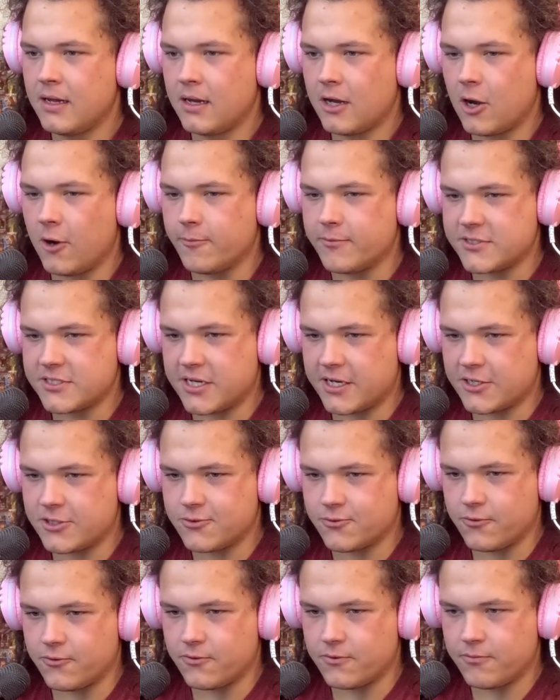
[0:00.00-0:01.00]

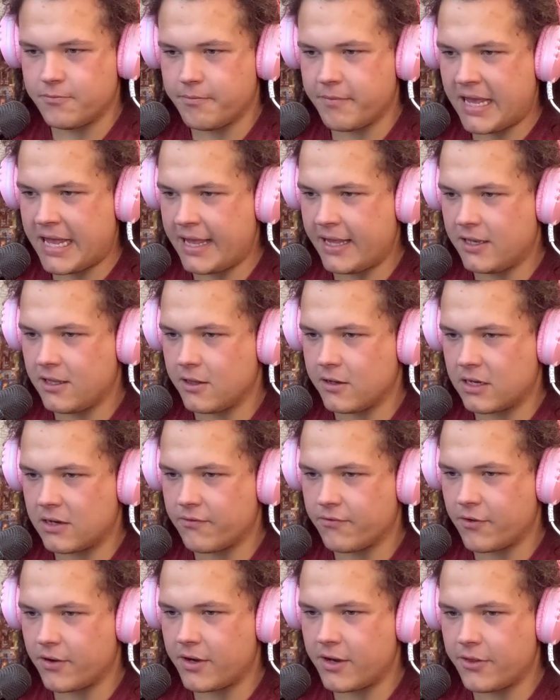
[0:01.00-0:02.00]
homosexual man looking
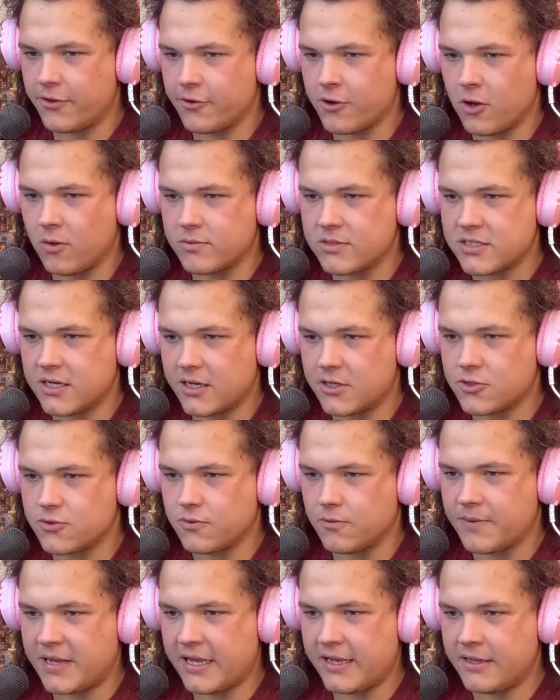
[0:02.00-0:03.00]
for another
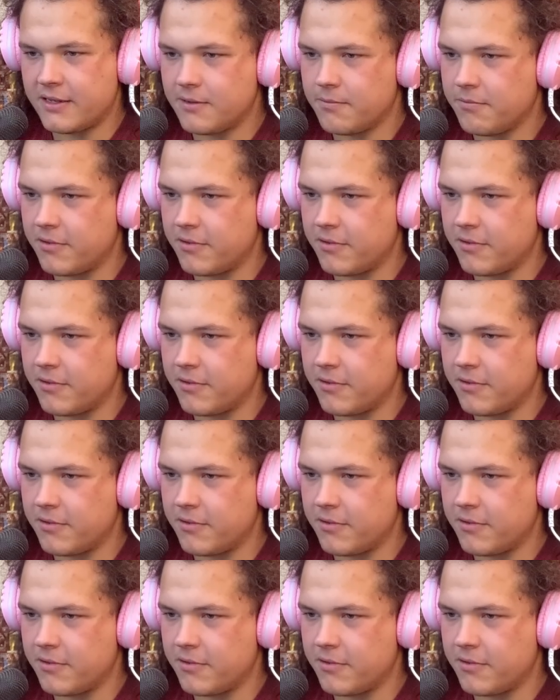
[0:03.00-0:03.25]
homosexual man,